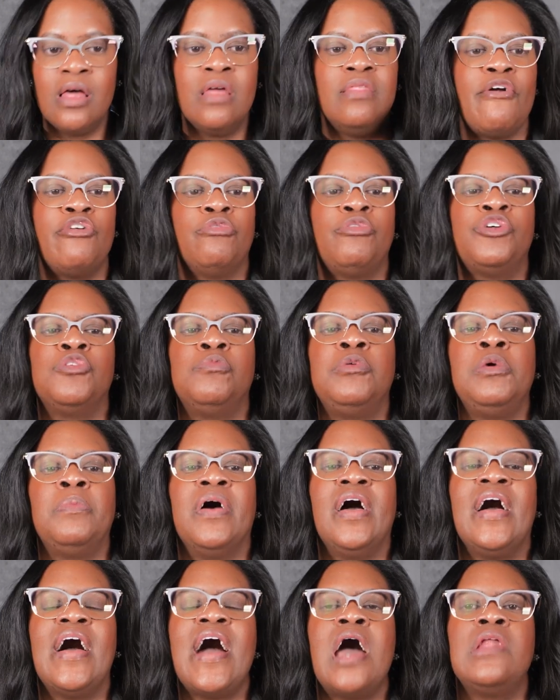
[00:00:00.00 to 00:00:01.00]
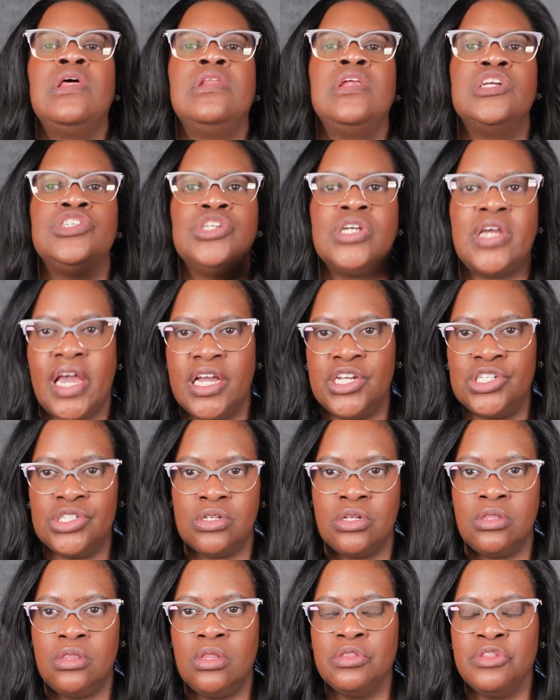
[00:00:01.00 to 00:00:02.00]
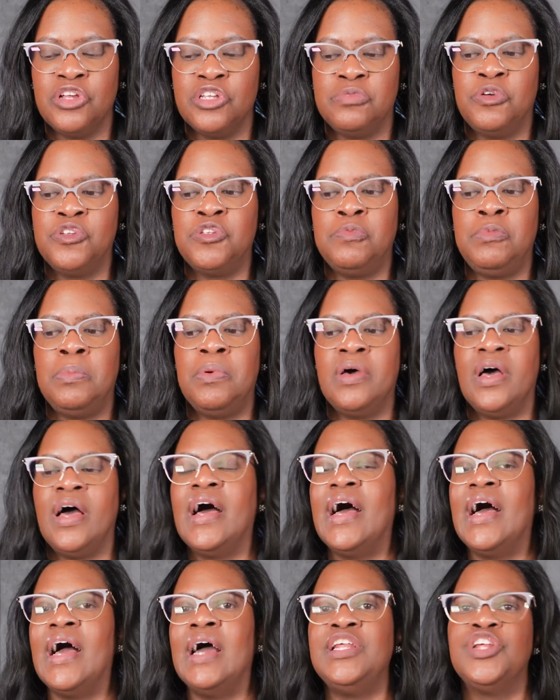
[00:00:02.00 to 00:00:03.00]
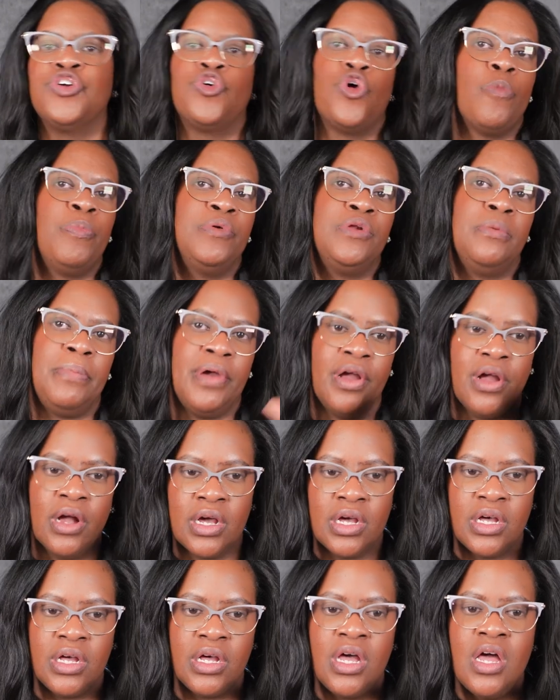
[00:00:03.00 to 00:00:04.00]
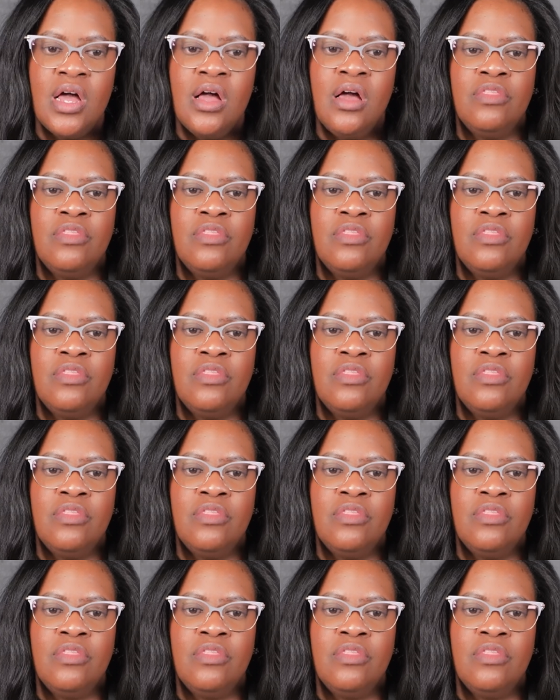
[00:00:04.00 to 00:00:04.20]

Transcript: They were supposed to be behind in education. They're supposed to be behind in corporate America.